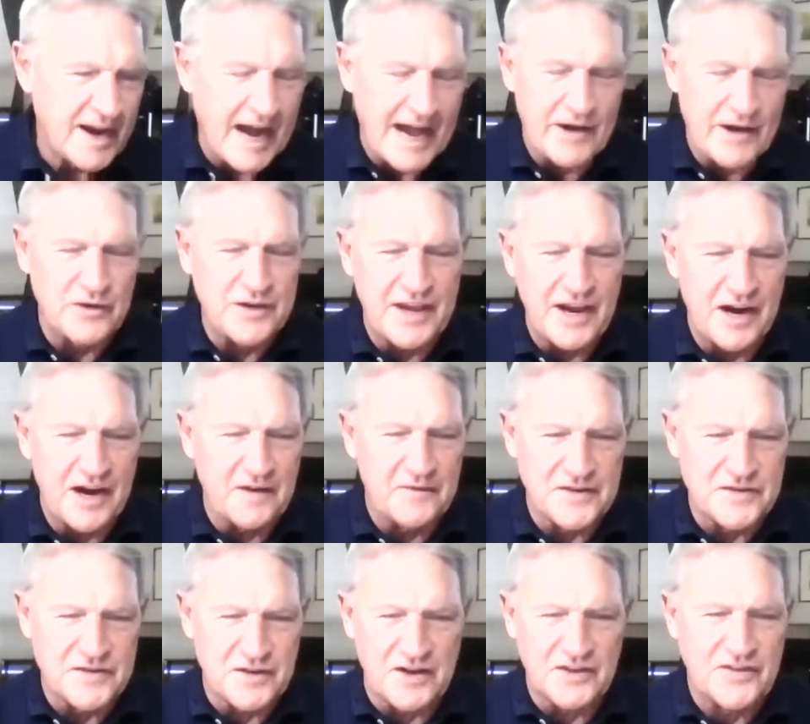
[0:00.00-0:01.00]
I don't care if
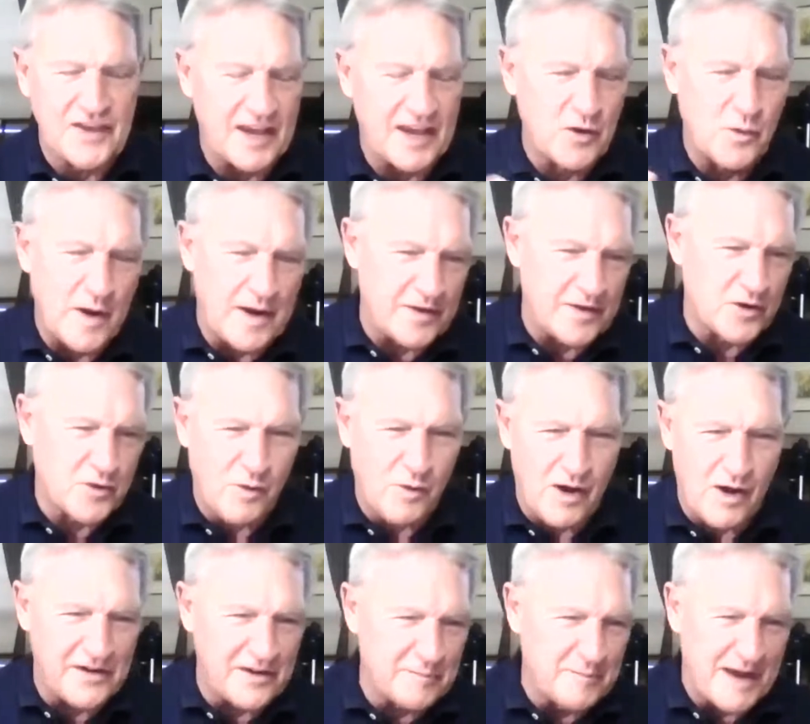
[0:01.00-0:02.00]
it's going to take away the
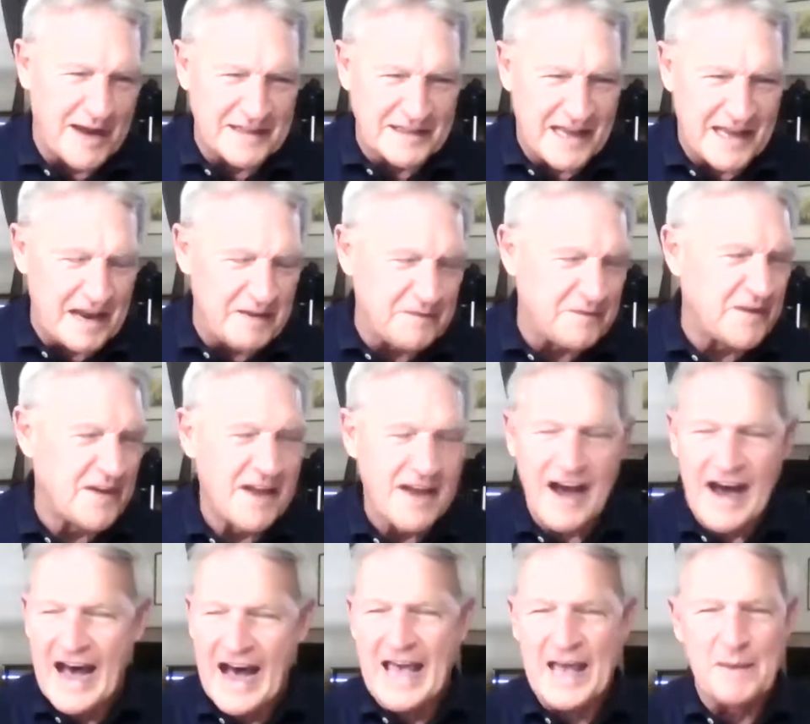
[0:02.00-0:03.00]
quality of my life.
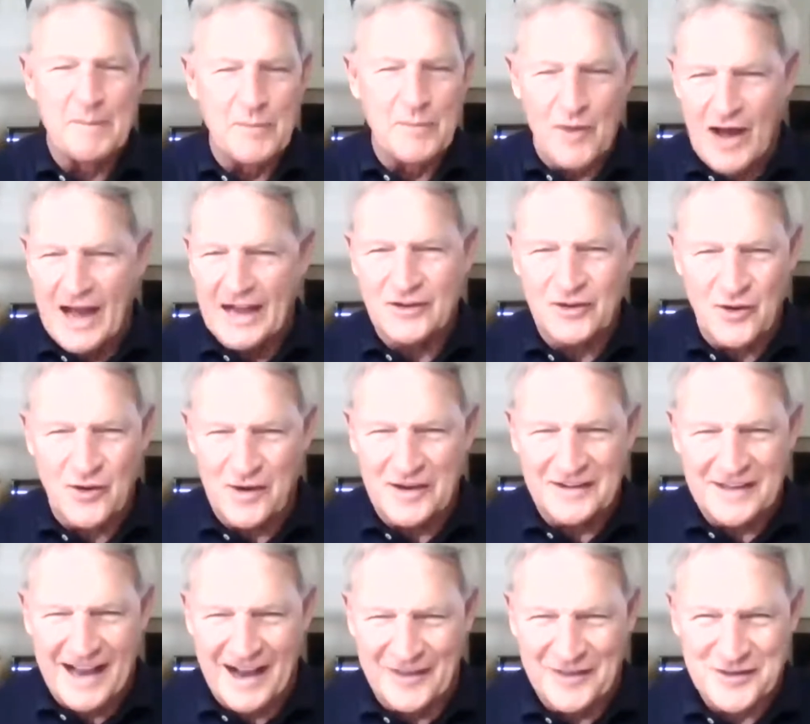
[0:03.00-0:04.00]
I am not
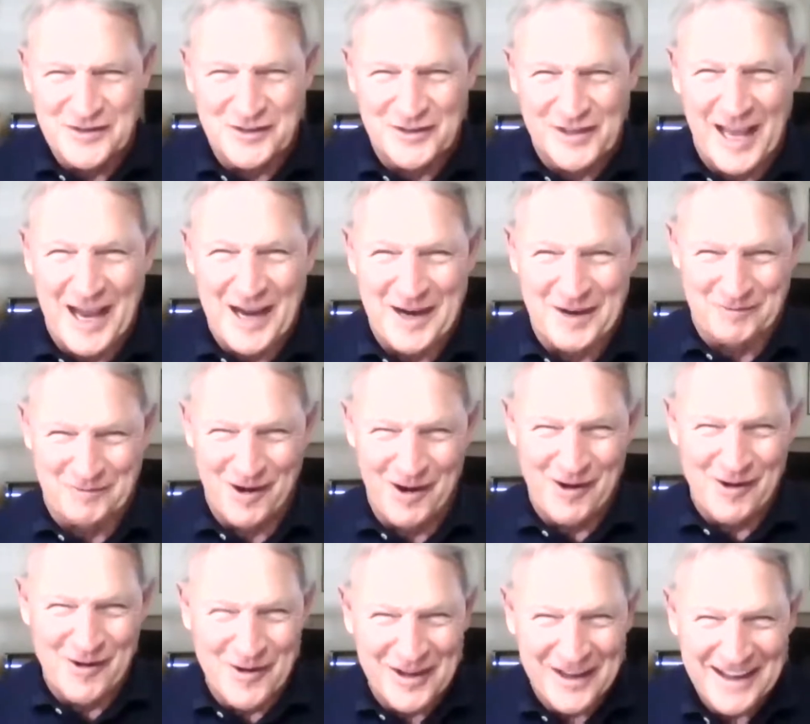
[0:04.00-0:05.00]
going down the steak
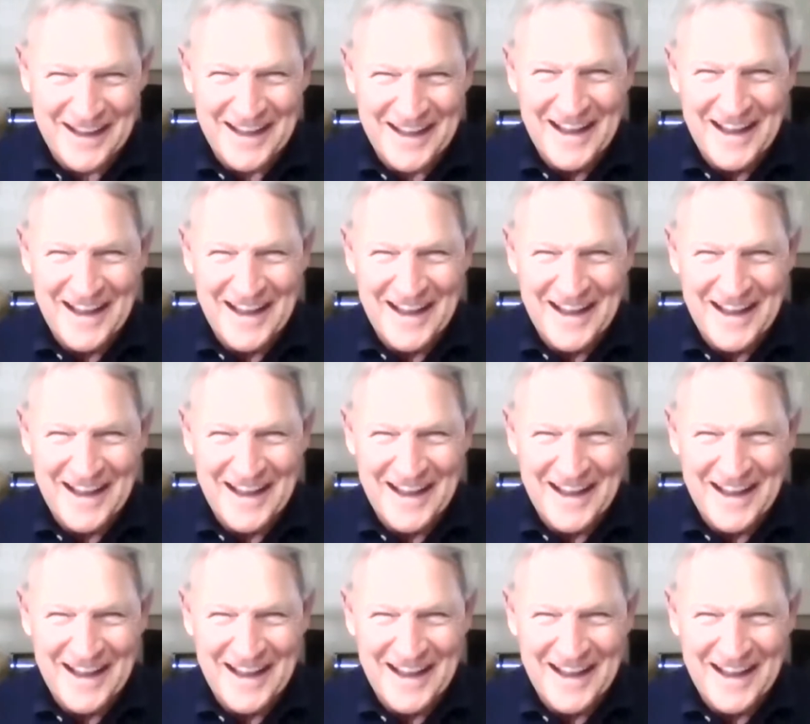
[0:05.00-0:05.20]
road.